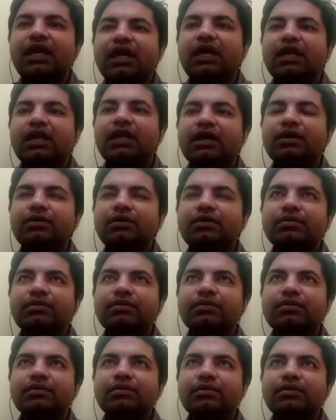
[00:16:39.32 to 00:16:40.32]
Now,
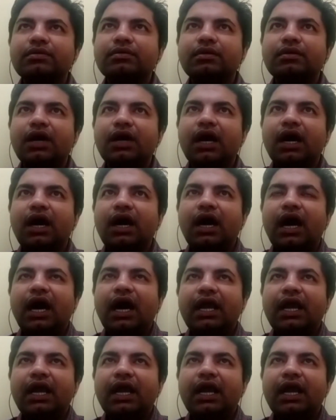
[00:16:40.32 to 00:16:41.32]

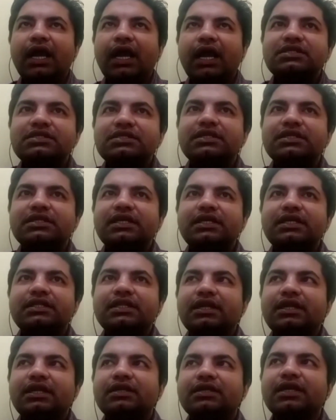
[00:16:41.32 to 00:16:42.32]
I do not see
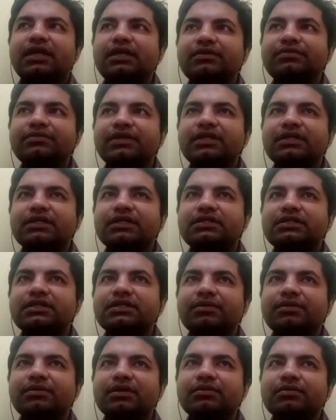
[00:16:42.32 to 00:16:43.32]
that kind of interest
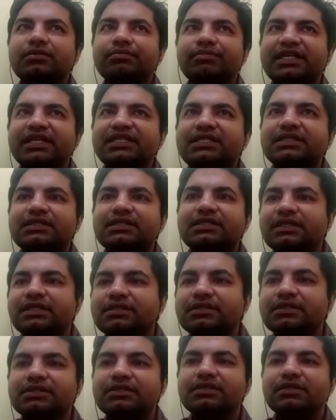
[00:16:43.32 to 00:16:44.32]
about basic
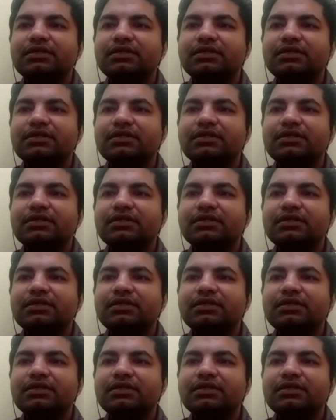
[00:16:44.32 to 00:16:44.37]
sciences.